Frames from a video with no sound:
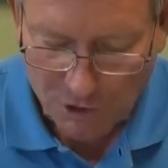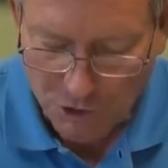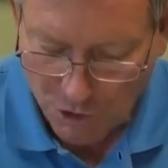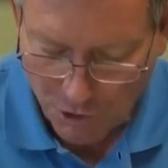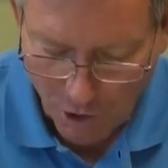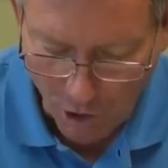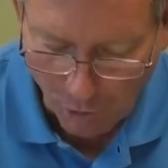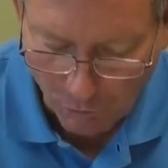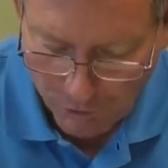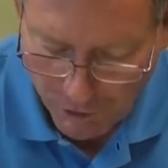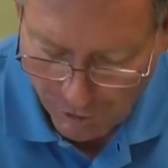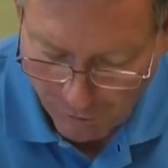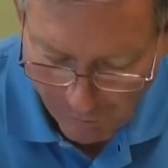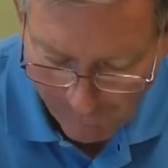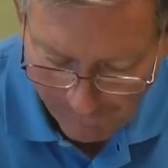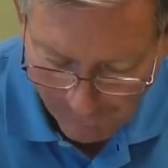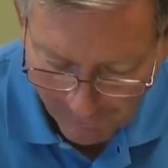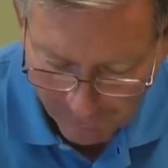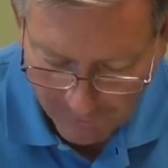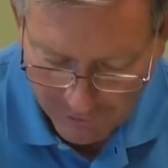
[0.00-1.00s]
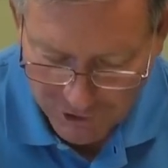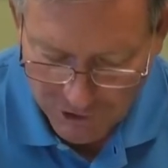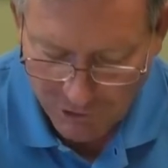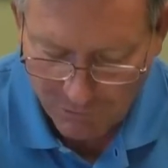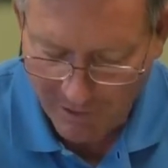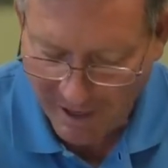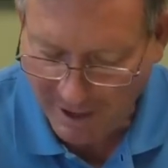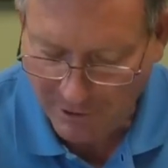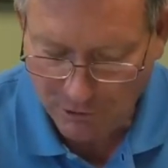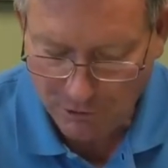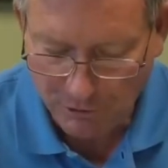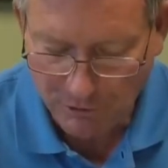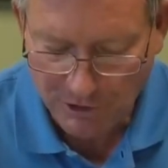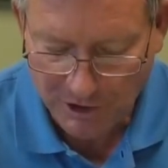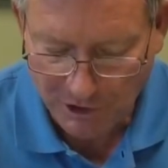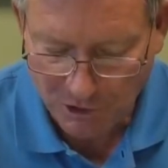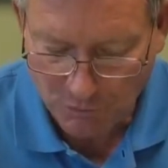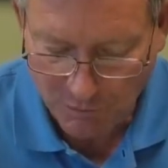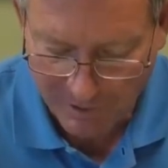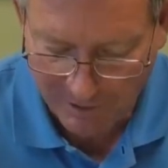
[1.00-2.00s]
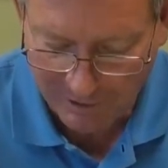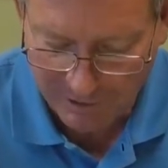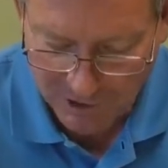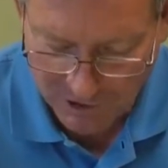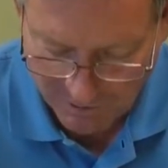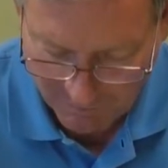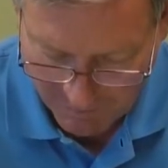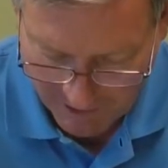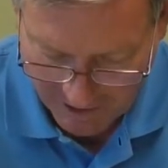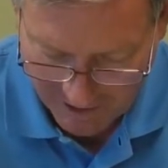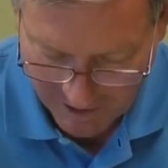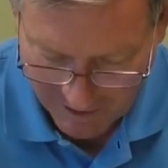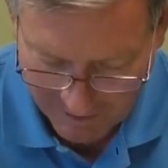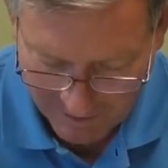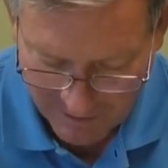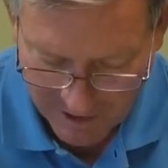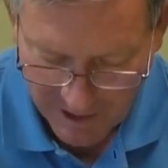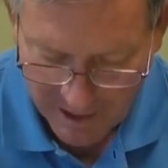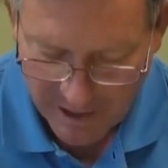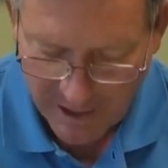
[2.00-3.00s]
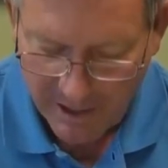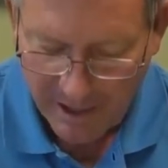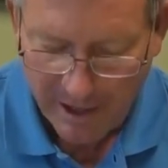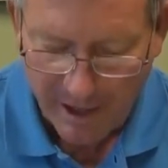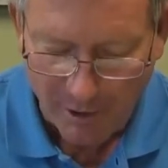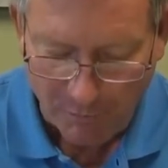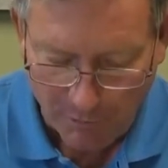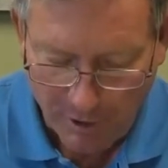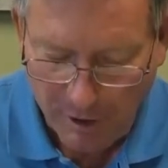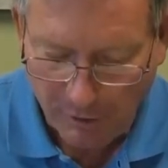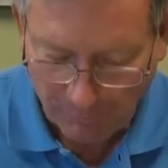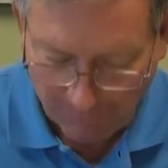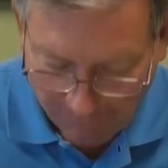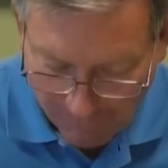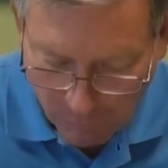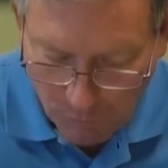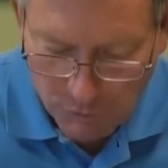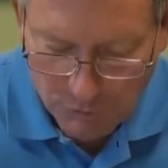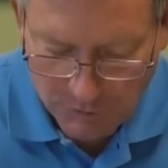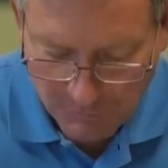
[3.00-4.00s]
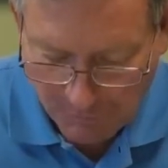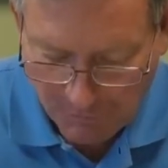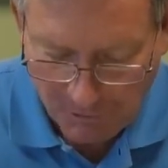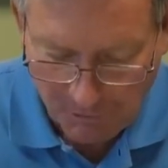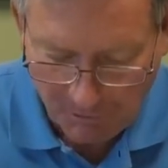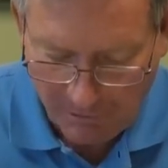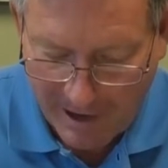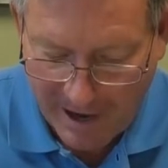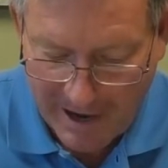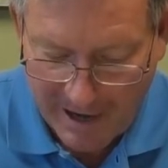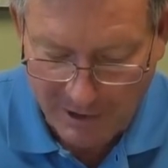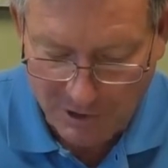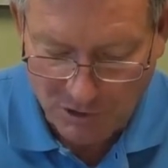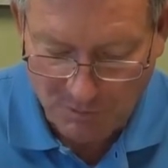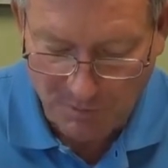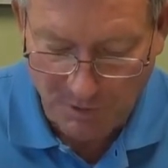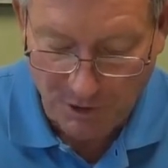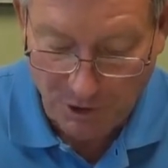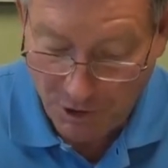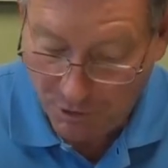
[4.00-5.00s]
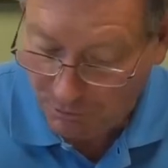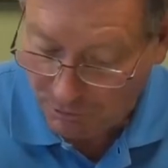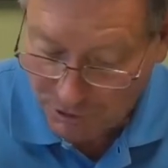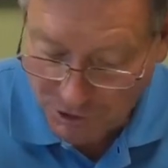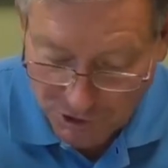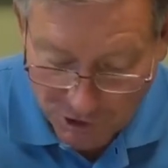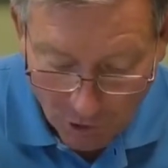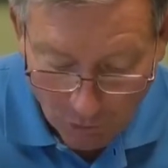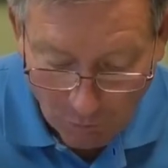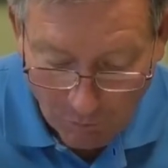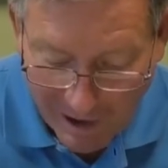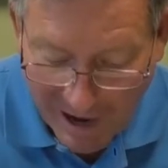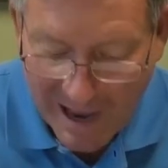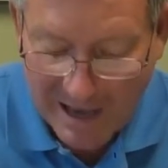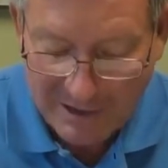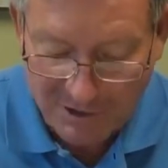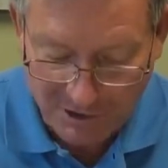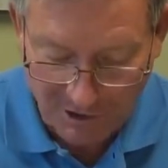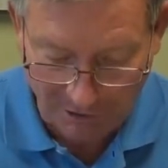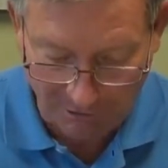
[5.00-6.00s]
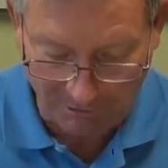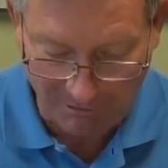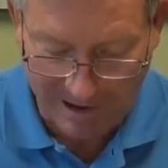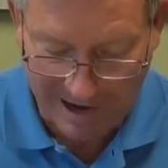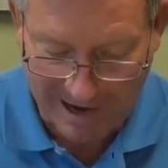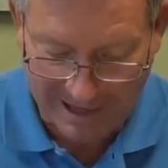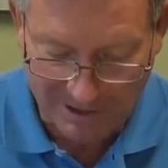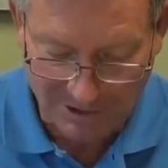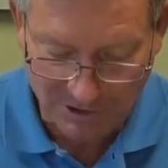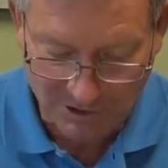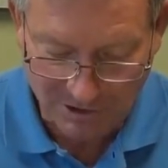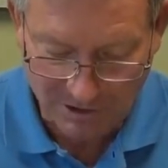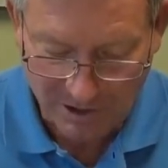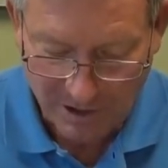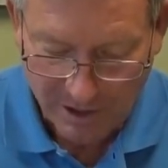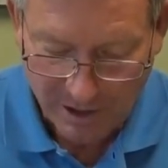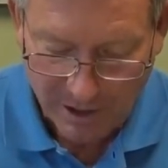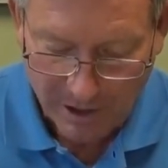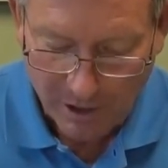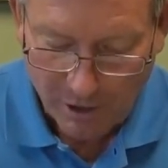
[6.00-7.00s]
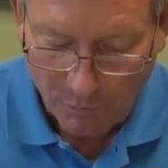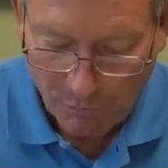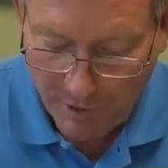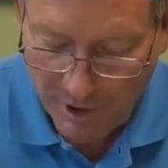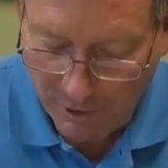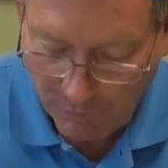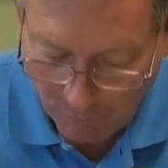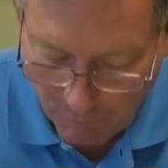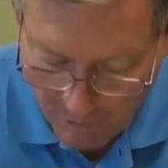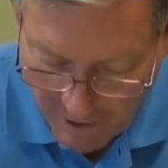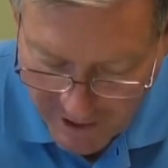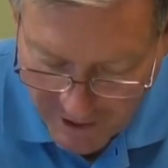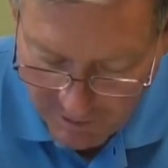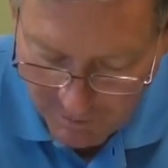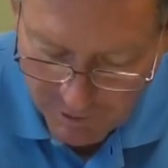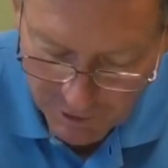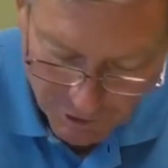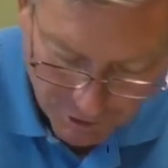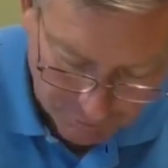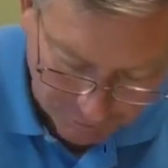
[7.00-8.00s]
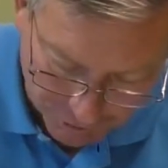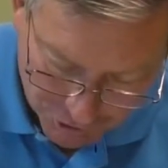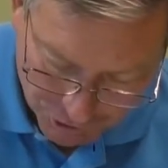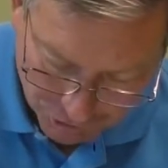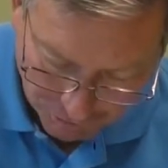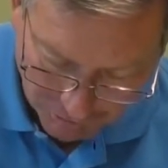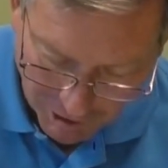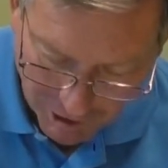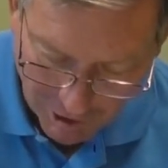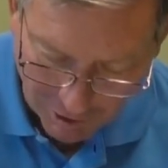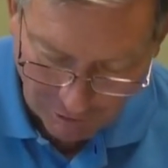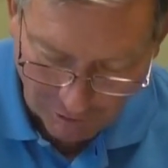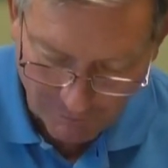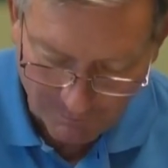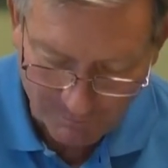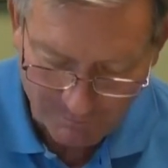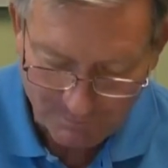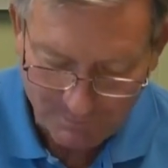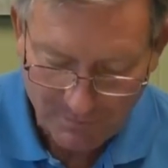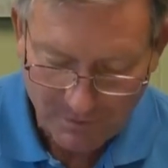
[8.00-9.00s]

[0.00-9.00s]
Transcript: to the whole universe, to angels as well as to men. We are fools for Christ, but you are so wise in Christ. We are weak, but you are strong.